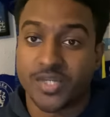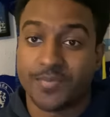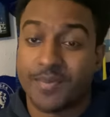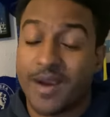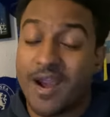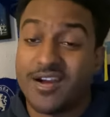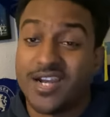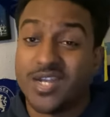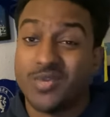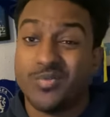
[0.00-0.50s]

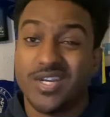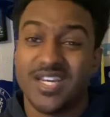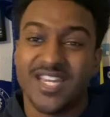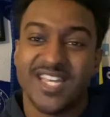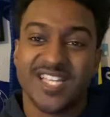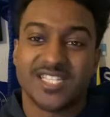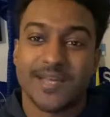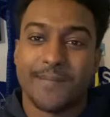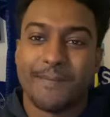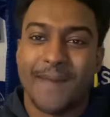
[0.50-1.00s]
Apparently, we
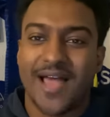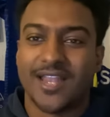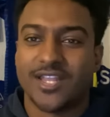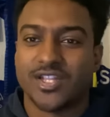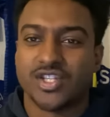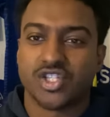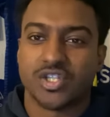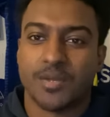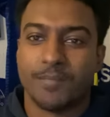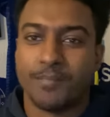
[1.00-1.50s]
need to
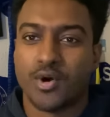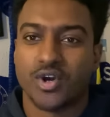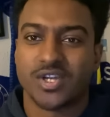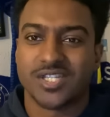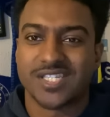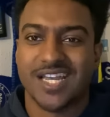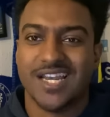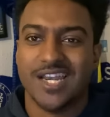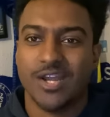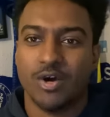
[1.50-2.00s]
balance the
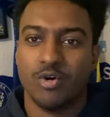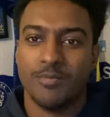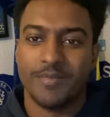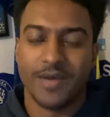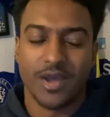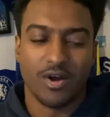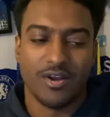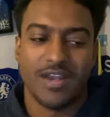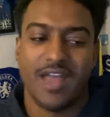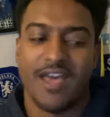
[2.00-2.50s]
books a little
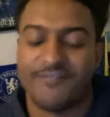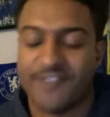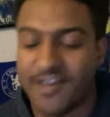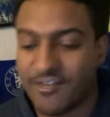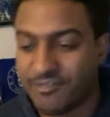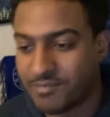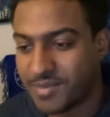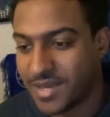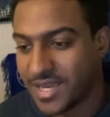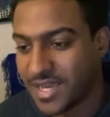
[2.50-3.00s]
bit on
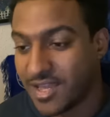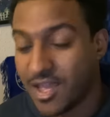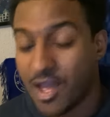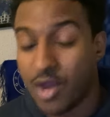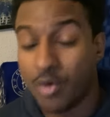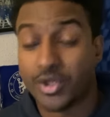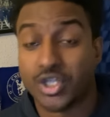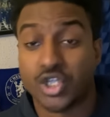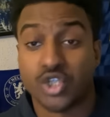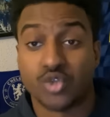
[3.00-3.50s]
FFP,
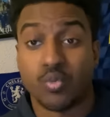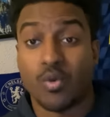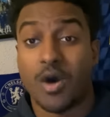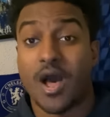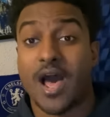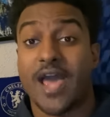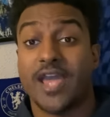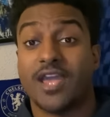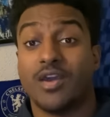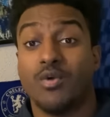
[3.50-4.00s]
which is
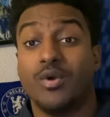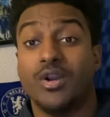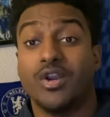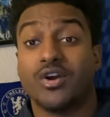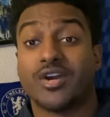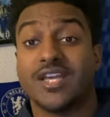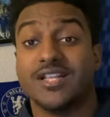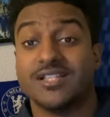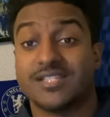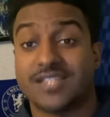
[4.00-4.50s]
why we're
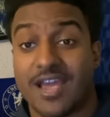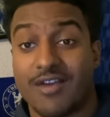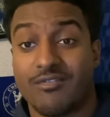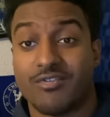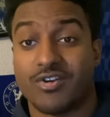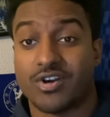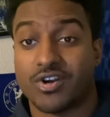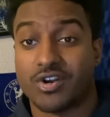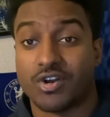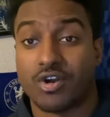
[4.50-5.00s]
looking to get
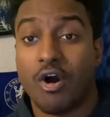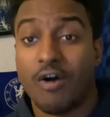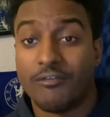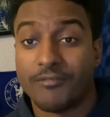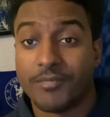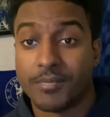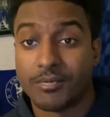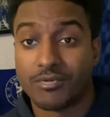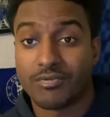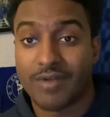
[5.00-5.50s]
rid of the
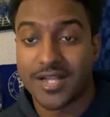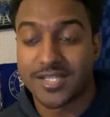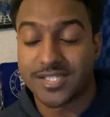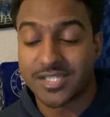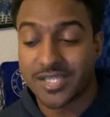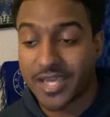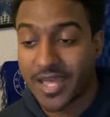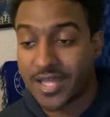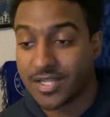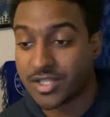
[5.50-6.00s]
Cobham grads
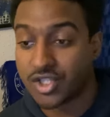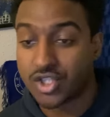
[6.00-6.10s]
again.